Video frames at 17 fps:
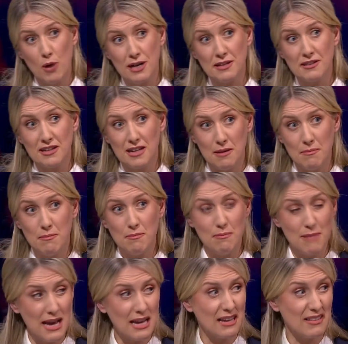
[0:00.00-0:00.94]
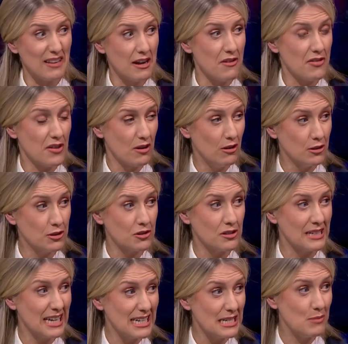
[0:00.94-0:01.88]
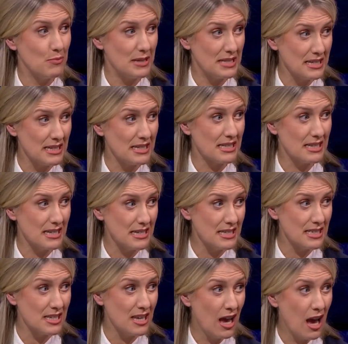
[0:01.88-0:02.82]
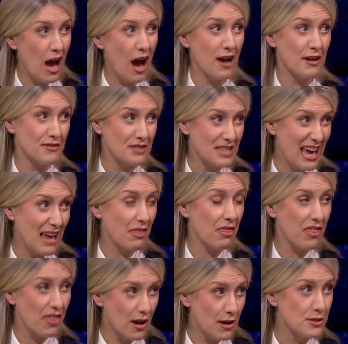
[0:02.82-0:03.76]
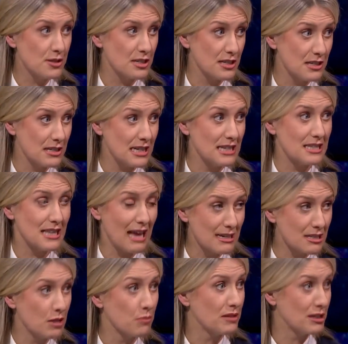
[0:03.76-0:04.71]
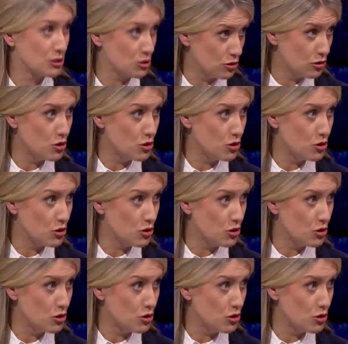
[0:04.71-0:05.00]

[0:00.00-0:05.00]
the point that I'm making there that 180 businesses out of 10,000, is that something